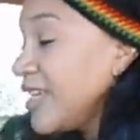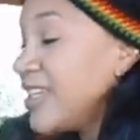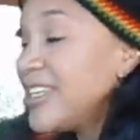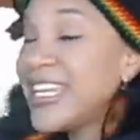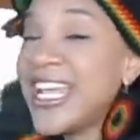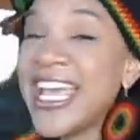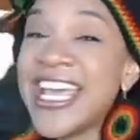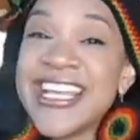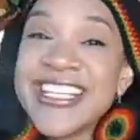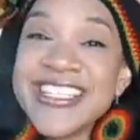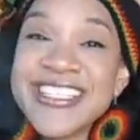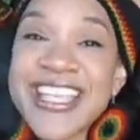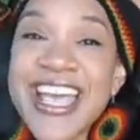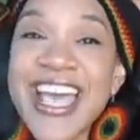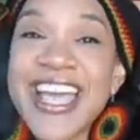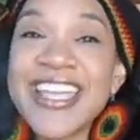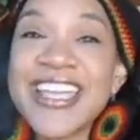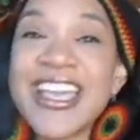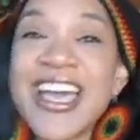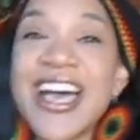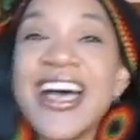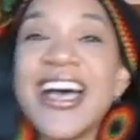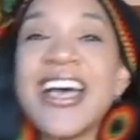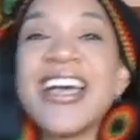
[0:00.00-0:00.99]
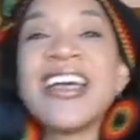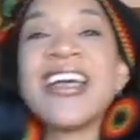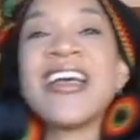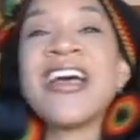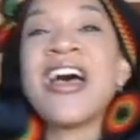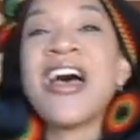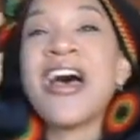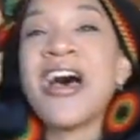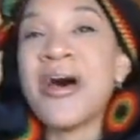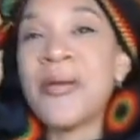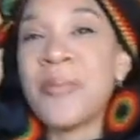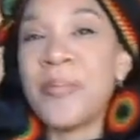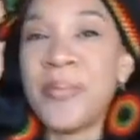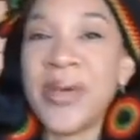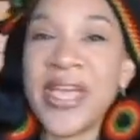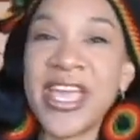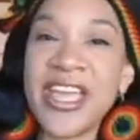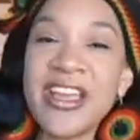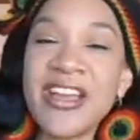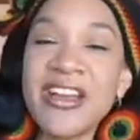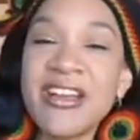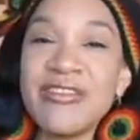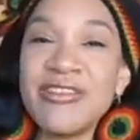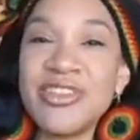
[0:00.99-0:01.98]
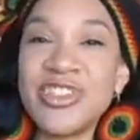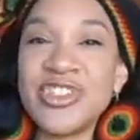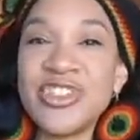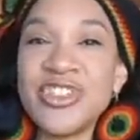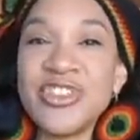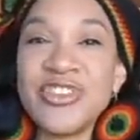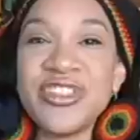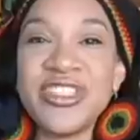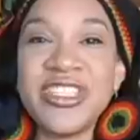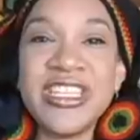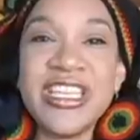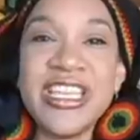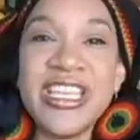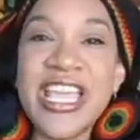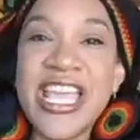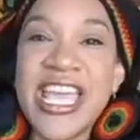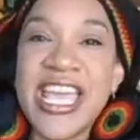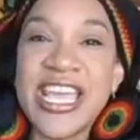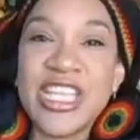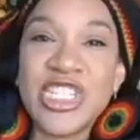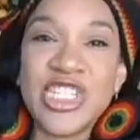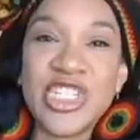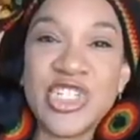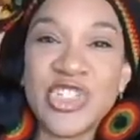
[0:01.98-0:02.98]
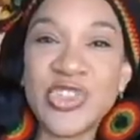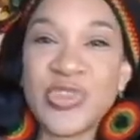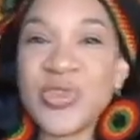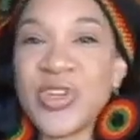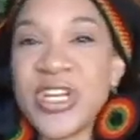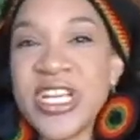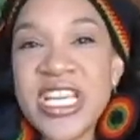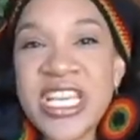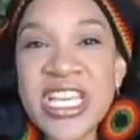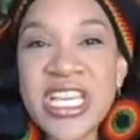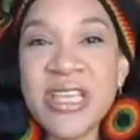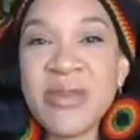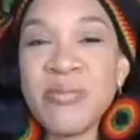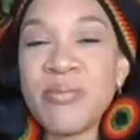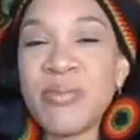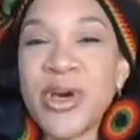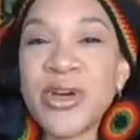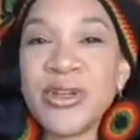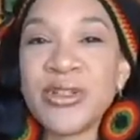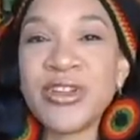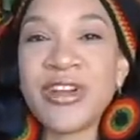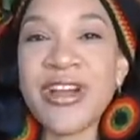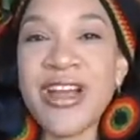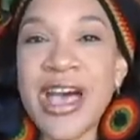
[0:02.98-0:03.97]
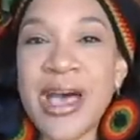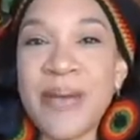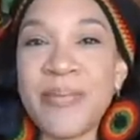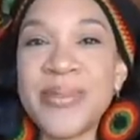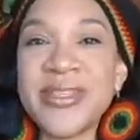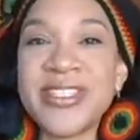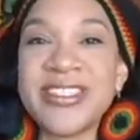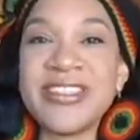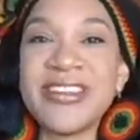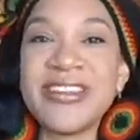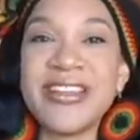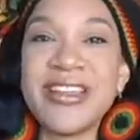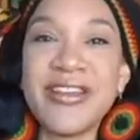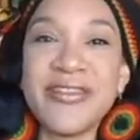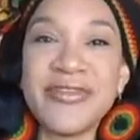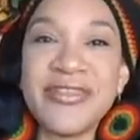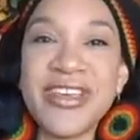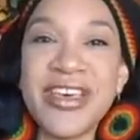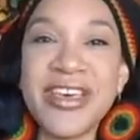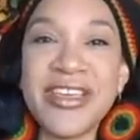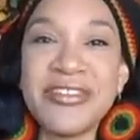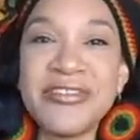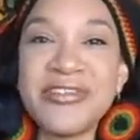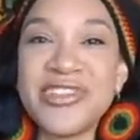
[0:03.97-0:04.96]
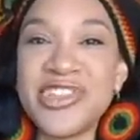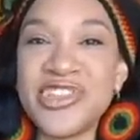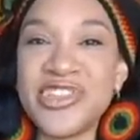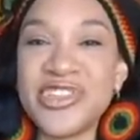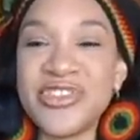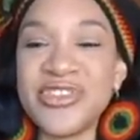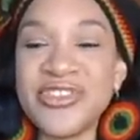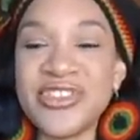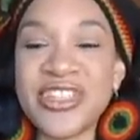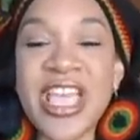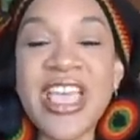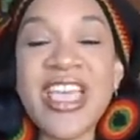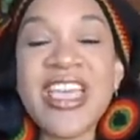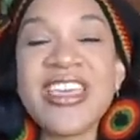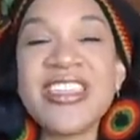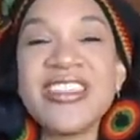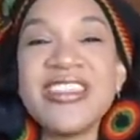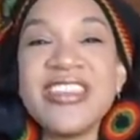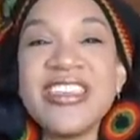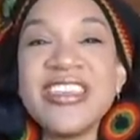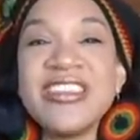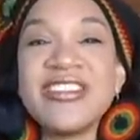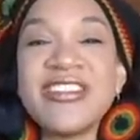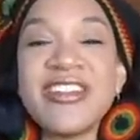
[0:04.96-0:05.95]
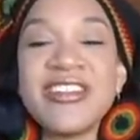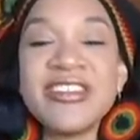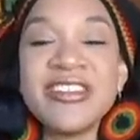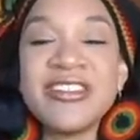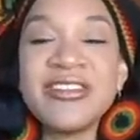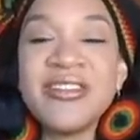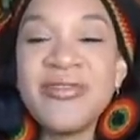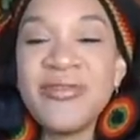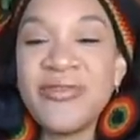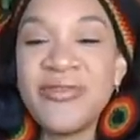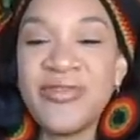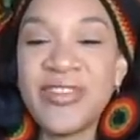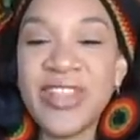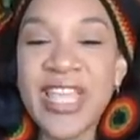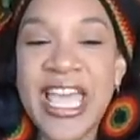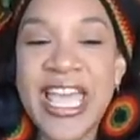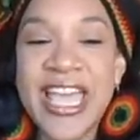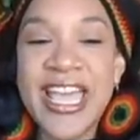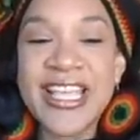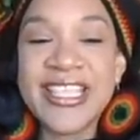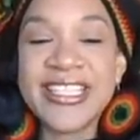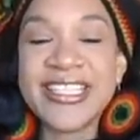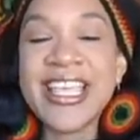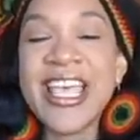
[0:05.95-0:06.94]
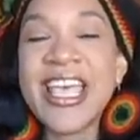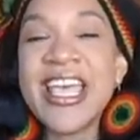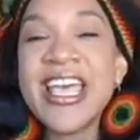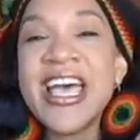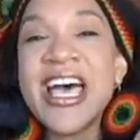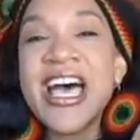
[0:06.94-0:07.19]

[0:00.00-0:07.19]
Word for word: next I got a pair of shoes the extreme polar opposite of the other shoes these are some flats